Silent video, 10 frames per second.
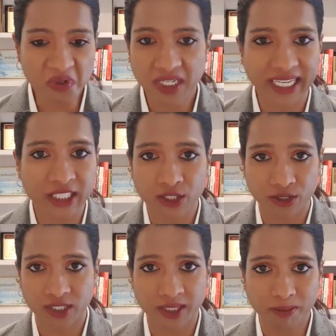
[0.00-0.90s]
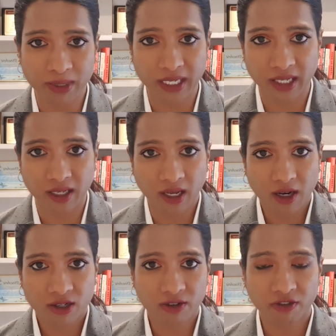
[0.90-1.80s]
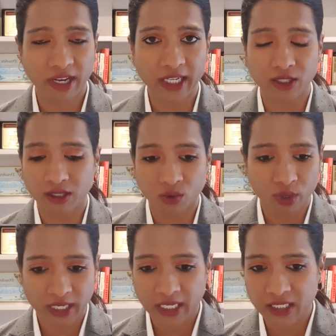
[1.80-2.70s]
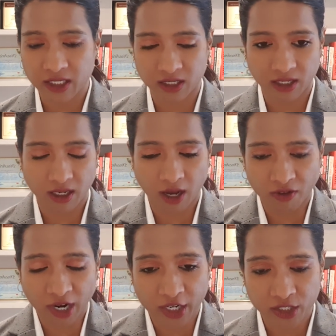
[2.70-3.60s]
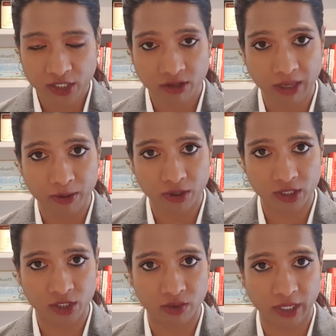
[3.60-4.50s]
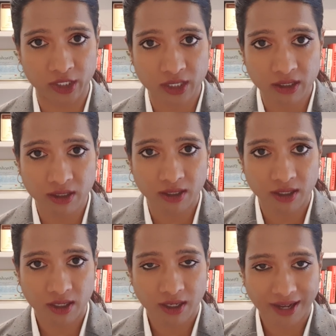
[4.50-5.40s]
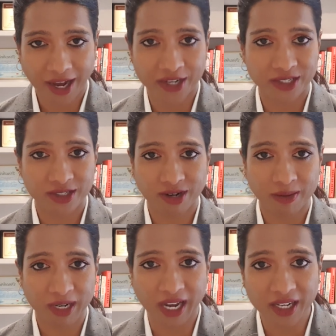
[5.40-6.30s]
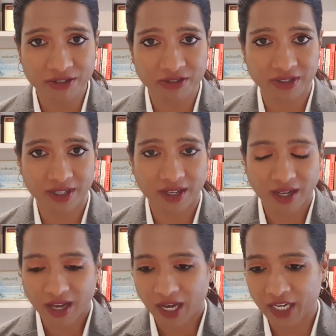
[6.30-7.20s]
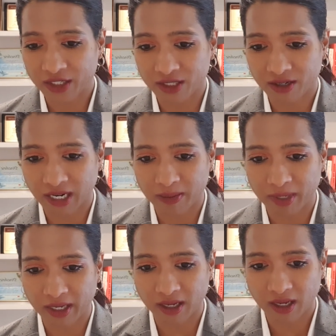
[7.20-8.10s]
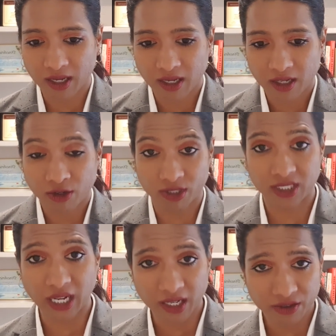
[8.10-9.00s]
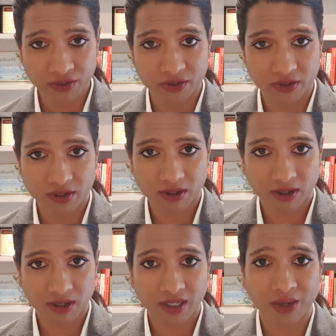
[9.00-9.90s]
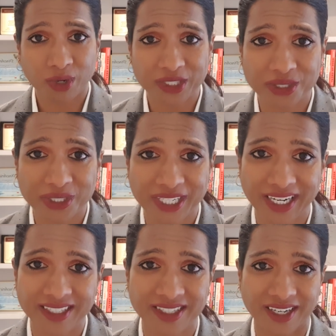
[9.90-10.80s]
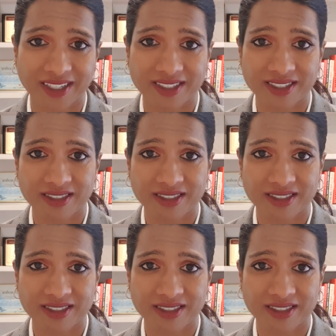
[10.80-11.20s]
is to simply reflect on the words of how you're describing a situation, how you're describing life, how you're describing yourself, and I want you to change that